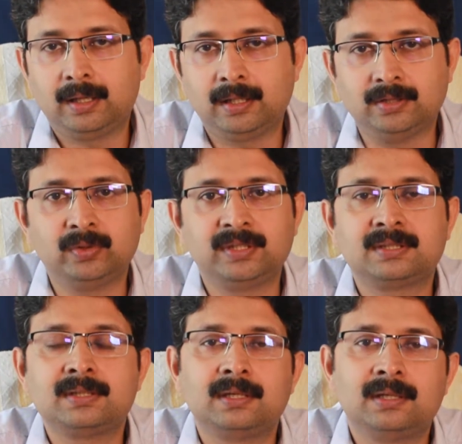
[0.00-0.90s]
a
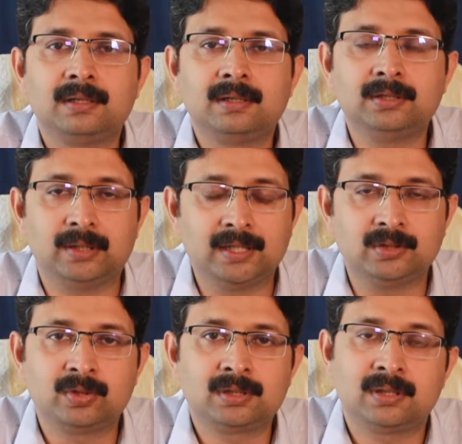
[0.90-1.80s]
Jewish
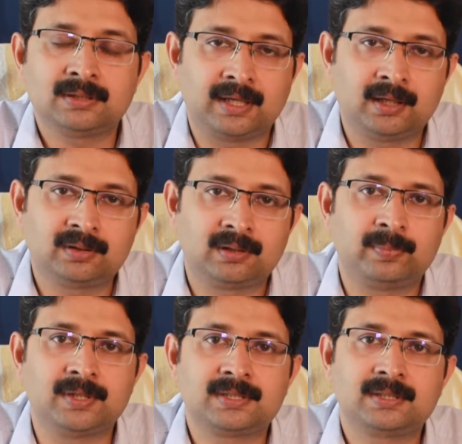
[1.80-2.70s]

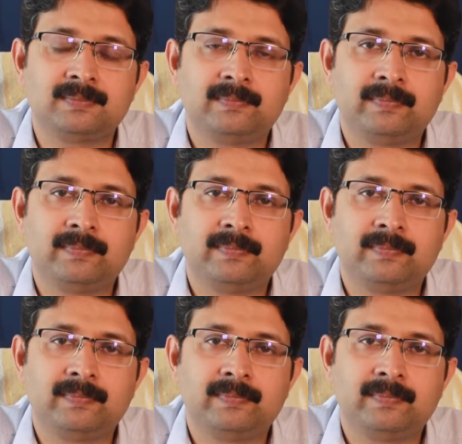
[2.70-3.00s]
psychotherapist